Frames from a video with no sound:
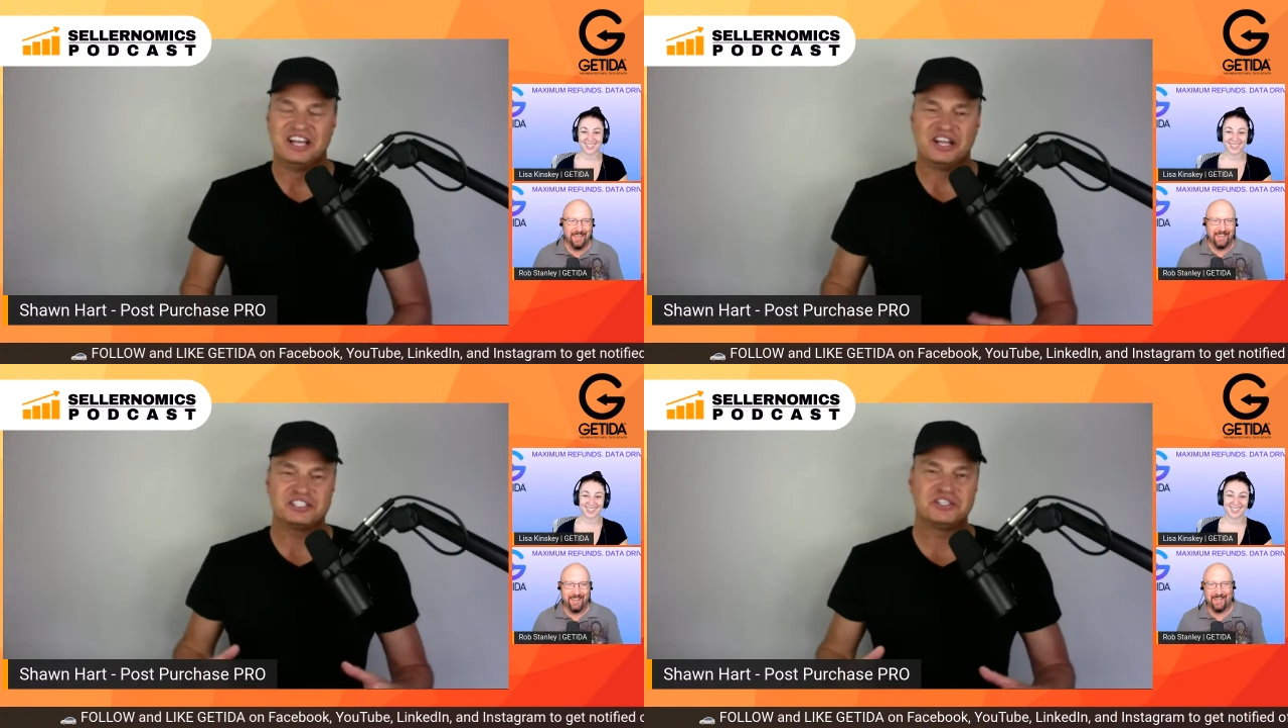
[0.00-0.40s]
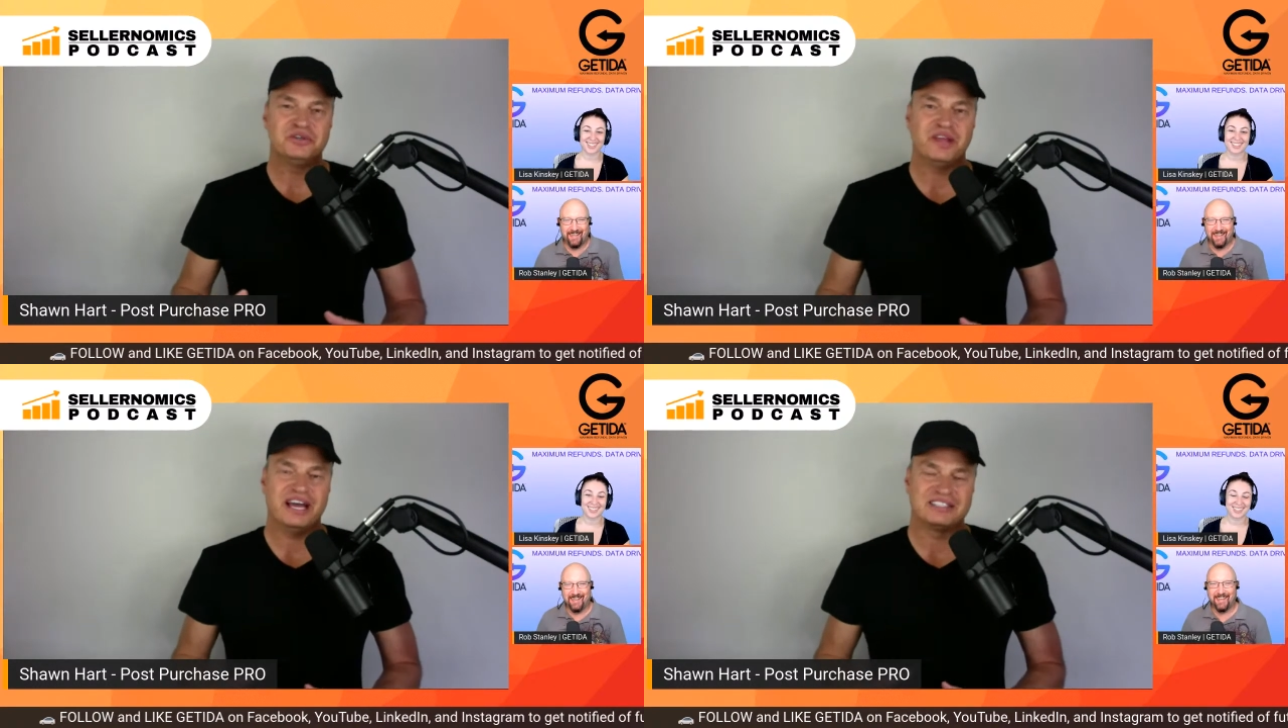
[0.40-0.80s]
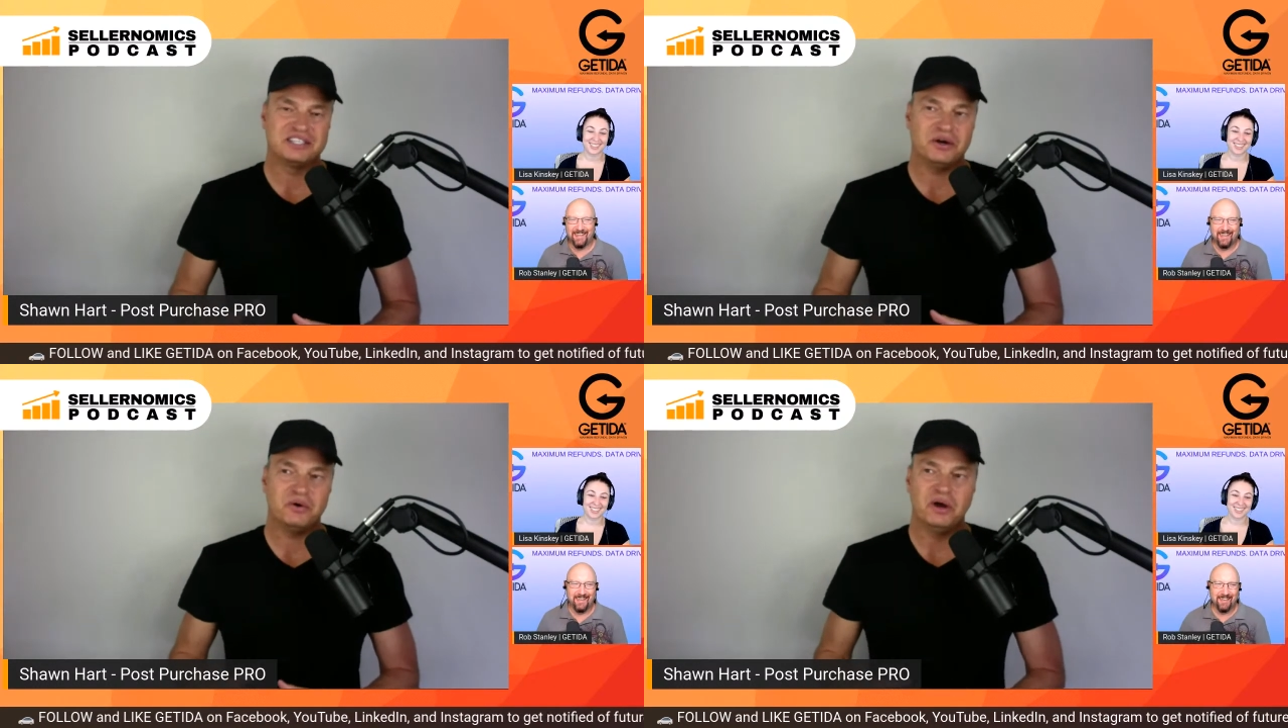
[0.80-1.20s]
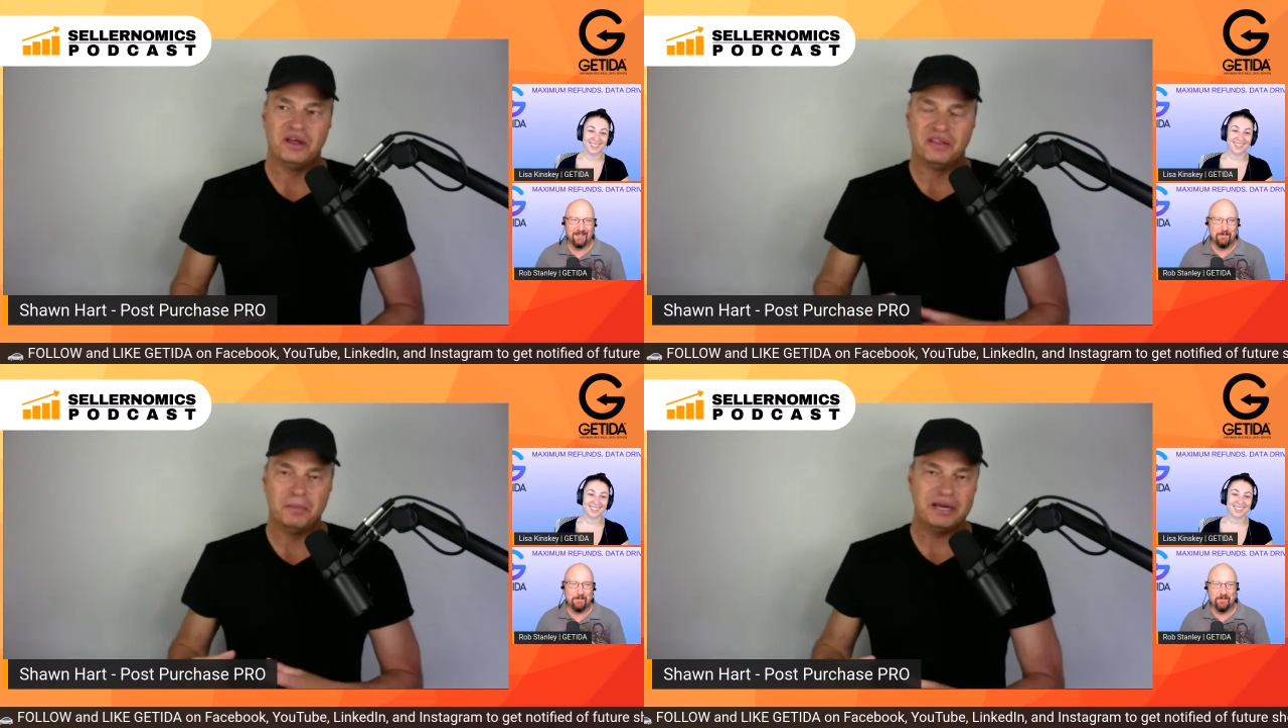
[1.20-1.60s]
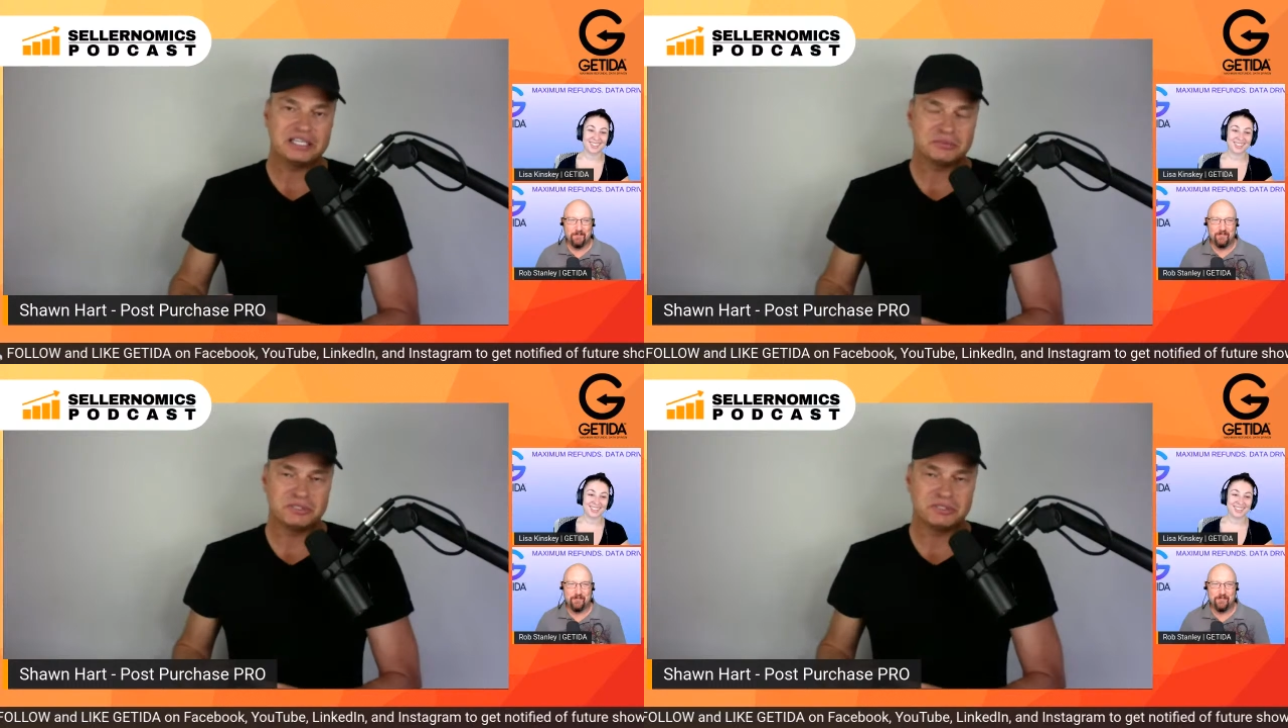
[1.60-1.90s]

Let's do that. So the biggest